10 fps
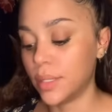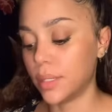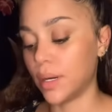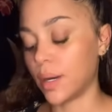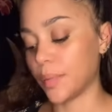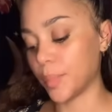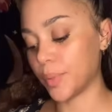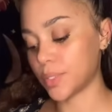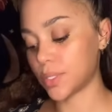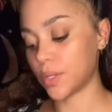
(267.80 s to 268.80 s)
Um, a
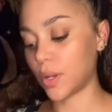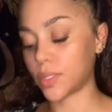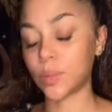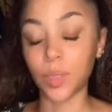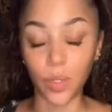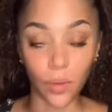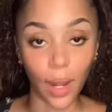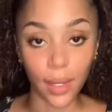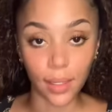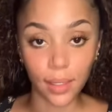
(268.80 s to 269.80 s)
person could also be
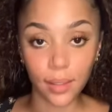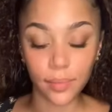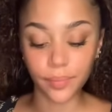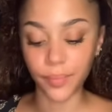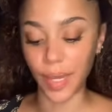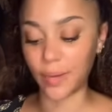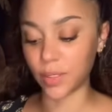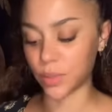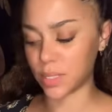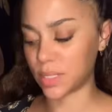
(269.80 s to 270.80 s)
crying having
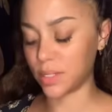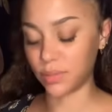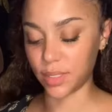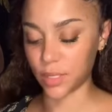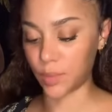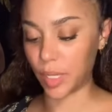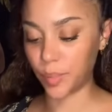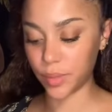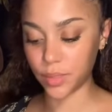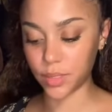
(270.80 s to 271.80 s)
received these
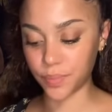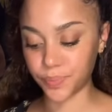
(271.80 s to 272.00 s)
papers.